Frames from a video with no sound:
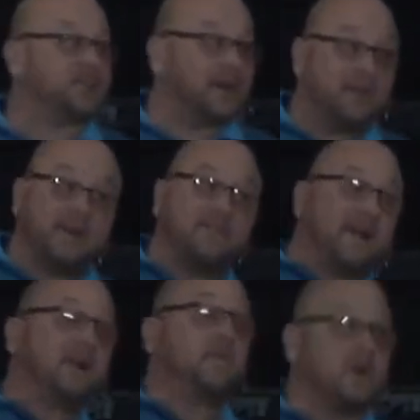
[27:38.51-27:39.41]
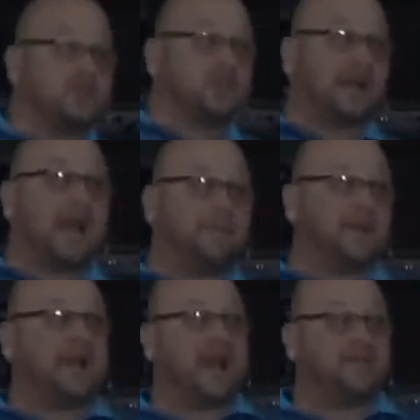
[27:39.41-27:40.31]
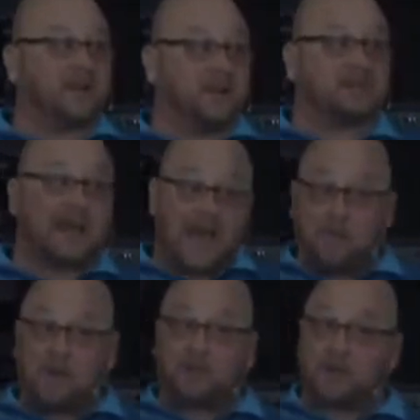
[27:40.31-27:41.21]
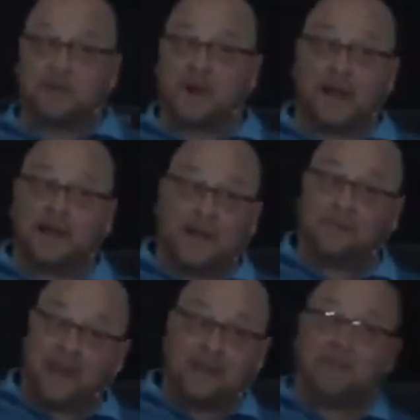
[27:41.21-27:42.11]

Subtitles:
Some of the very ones that are clapping and having a good time with me right now may